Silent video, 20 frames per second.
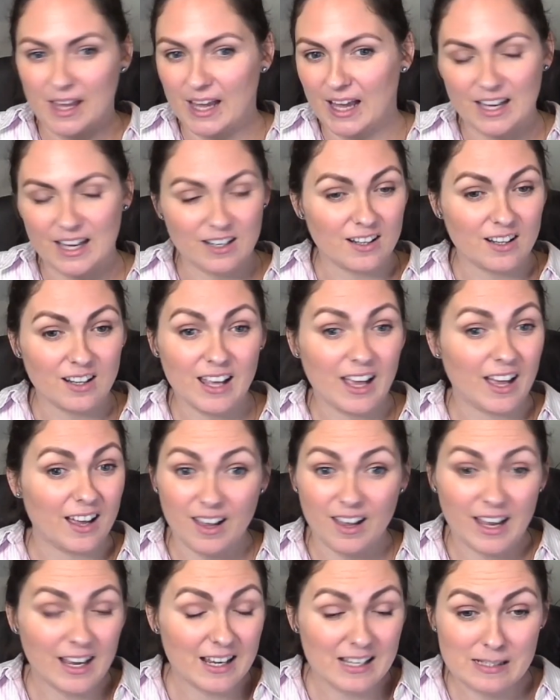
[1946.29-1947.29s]
and
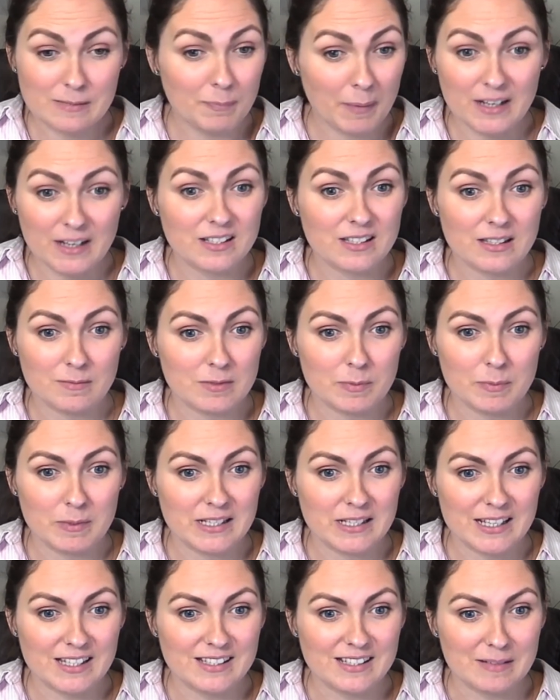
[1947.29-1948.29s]
expect them to be
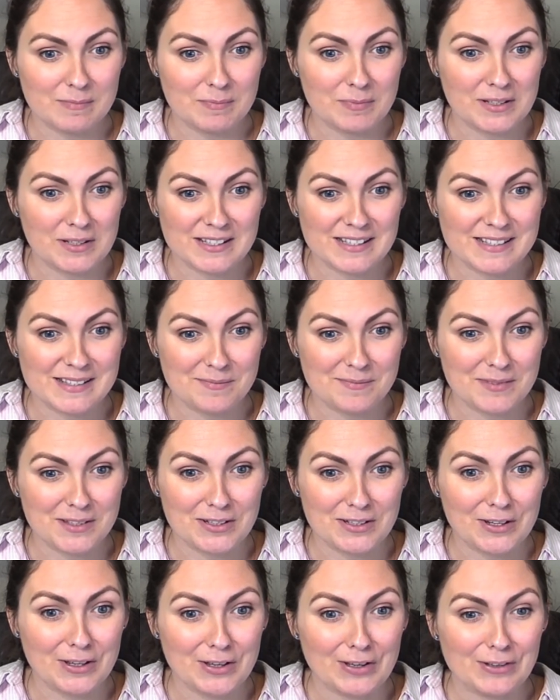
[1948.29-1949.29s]
tested because it's something
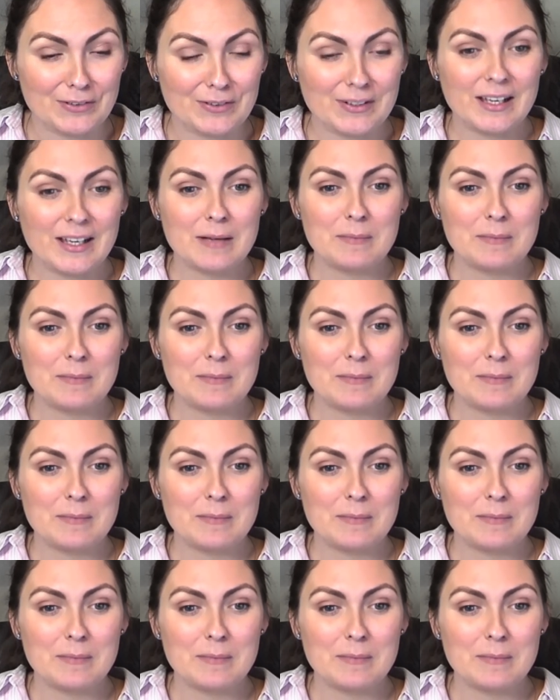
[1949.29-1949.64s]
new,